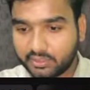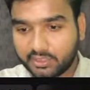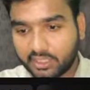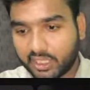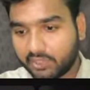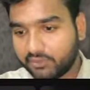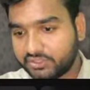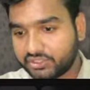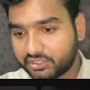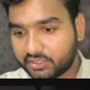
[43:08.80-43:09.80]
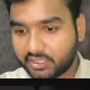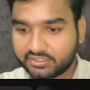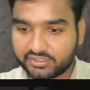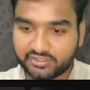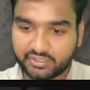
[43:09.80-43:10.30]
Yeah, I will share
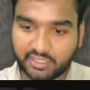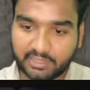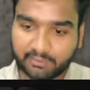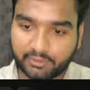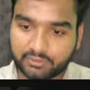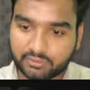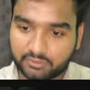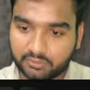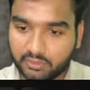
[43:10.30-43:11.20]
extension name also.